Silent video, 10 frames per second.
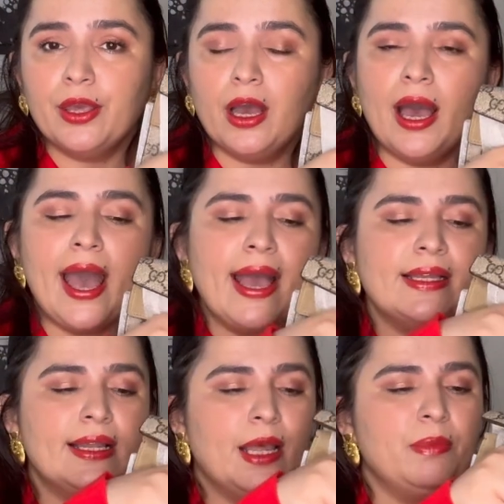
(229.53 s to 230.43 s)

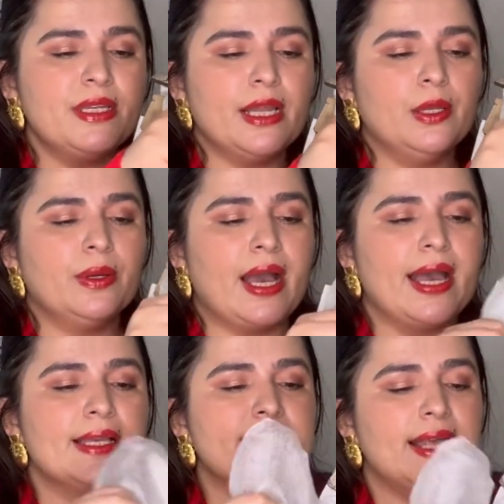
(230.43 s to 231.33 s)
And let me tell you
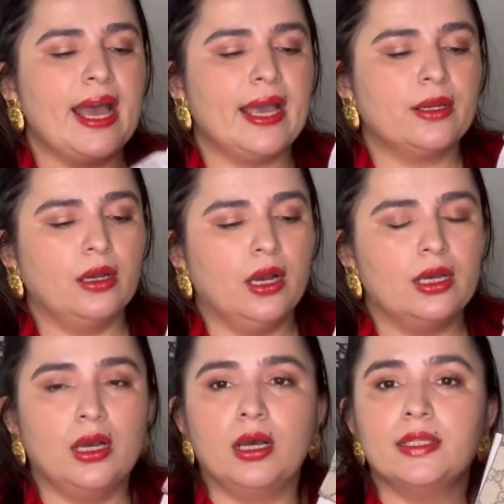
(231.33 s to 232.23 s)
guys
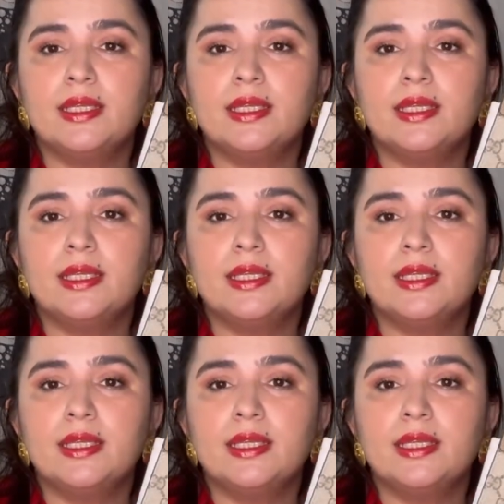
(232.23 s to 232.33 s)
that